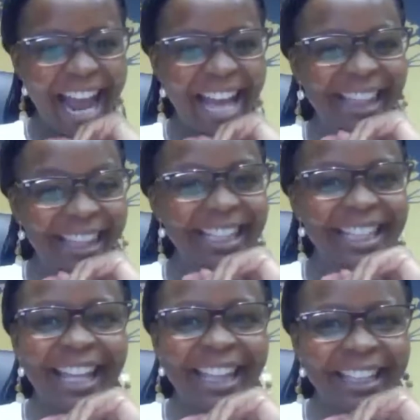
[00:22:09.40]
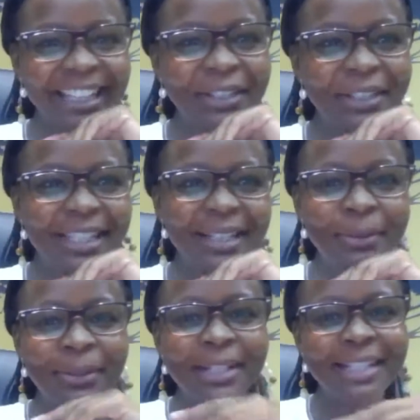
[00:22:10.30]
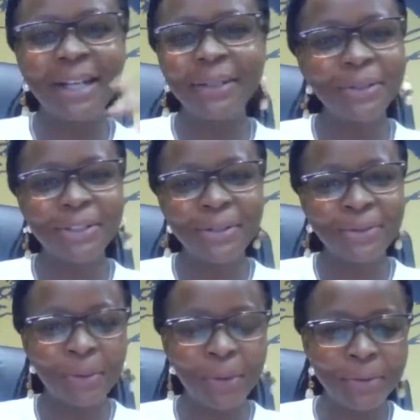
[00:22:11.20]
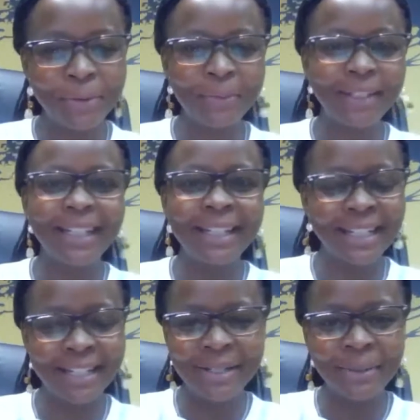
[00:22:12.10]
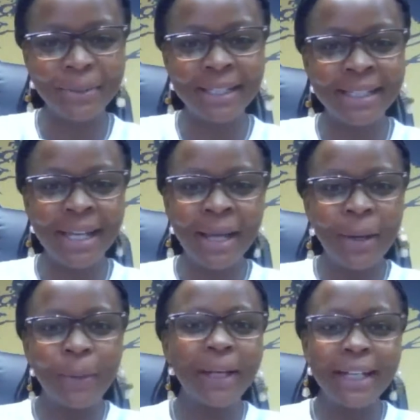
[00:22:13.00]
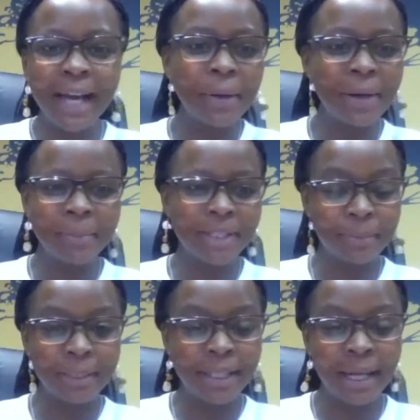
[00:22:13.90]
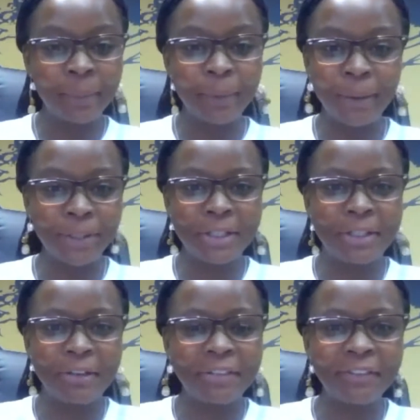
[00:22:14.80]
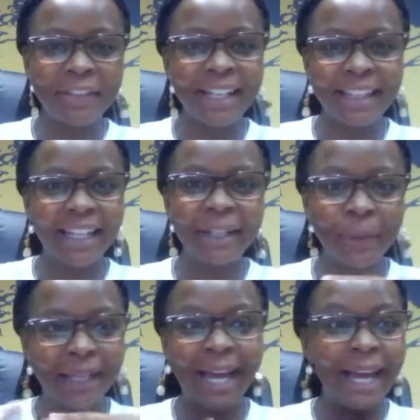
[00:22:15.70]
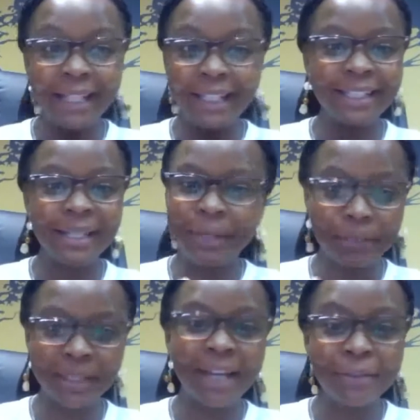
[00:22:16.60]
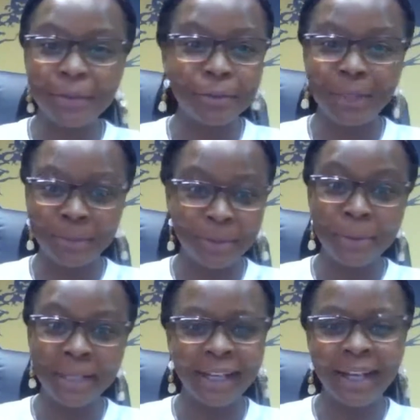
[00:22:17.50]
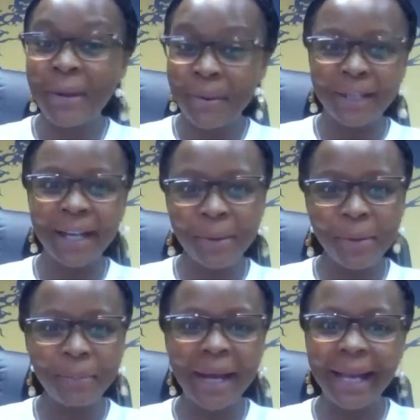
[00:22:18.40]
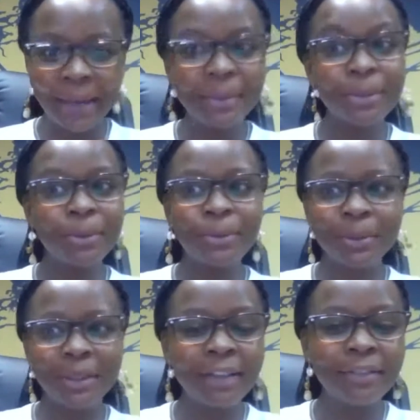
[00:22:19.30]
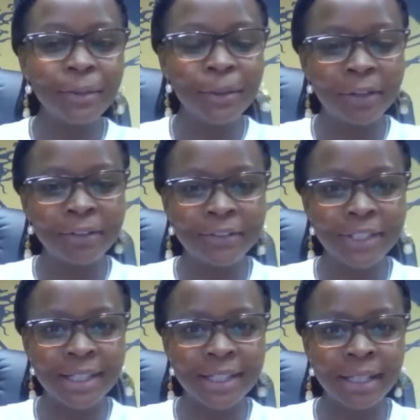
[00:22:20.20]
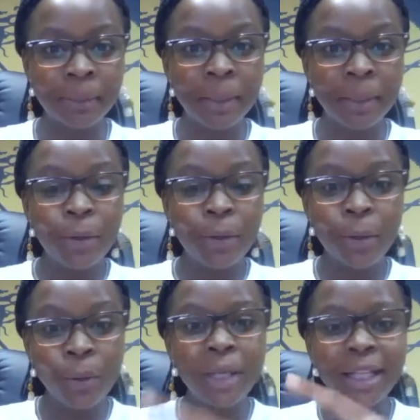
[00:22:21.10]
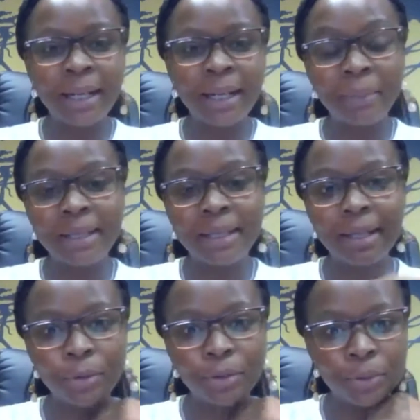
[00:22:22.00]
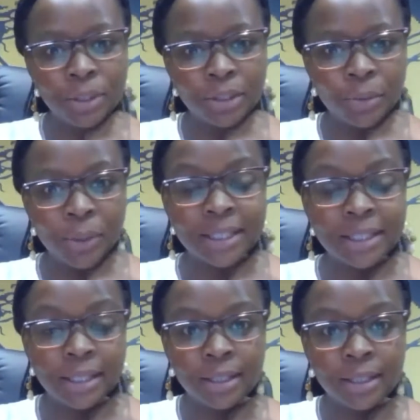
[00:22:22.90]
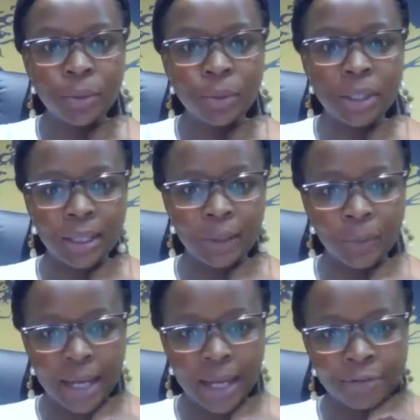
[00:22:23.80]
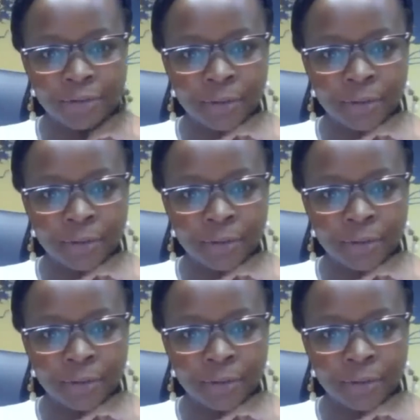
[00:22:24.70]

I think you did, because now you just roped me into it, where now I must be cautious of the fact that when I eat, I must be careful of what I'm doing. When I go by, I must also be careful of just knowing that I'm making a contribution towards the situation that we have.